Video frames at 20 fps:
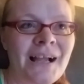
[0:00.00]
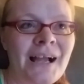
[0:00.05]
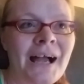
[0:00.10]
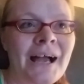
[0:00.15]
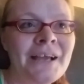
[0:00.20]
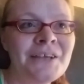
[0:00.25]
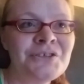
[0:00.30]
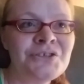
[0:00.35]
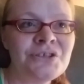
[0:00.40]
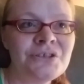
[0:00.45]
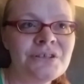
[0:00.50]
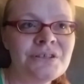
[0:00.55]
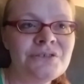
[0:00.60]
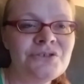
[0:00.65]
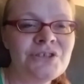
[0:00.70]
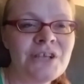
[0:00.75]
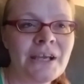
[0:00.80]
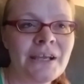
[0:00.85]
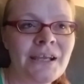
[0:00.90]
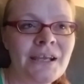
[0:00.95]
I should
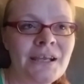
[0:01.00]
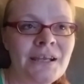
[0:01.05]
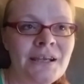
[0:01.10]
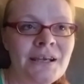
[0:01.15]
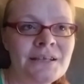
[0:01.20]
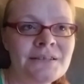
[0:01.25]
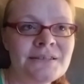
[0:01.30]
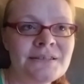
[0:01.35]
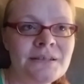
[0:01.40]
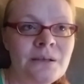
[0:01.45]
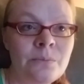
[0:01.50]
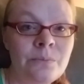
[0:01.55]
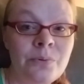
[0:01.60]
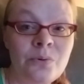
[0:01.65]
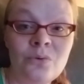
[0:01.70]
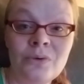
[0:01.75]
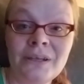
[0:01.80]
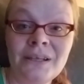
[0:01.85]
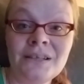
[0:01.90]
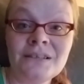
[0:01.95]
check in at some
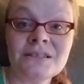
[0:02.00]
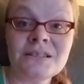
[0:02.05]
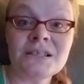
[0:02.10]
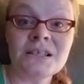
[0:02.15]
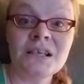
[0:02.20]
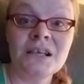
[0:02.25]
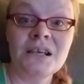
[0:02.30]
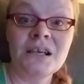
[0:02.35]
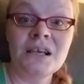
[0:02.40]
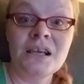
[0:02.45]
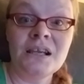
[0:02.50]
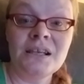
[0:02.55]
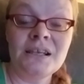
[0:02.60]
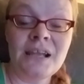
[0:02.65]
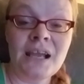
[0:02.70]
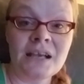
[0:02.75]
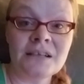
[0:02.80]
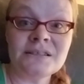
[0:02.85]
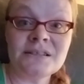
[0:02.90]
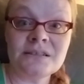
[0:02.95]
point
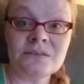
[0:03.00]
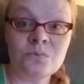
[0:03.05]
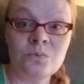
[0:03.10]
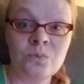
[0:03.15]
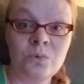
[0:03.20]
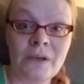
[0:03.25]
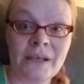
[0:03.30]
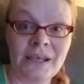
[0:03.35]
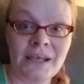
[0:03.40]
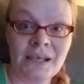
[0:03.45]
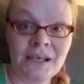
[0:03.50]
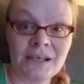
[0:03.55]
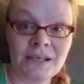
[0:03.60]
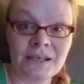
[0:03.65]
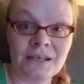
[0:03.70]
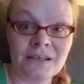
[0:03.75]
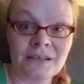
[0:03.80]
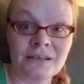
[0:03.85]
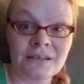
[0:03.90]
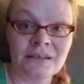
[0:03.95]
next
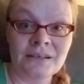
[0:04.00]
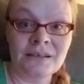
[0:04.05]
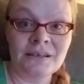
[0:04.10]
week,